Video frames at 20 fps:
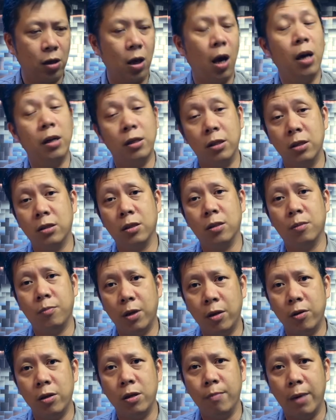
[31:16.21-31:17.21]
yeah, he's a
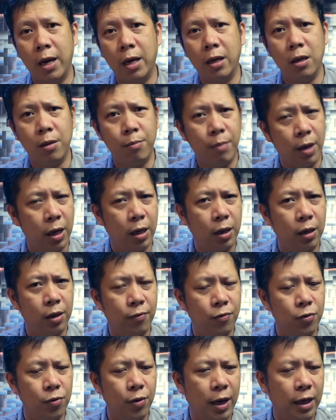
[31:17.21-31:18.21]
very manly man,
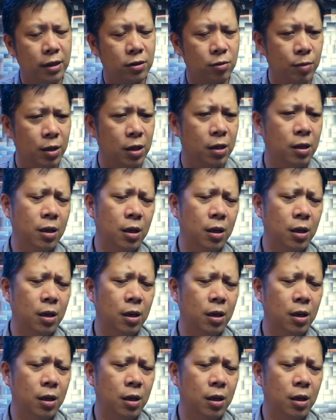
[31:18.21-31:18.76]
if you ask me.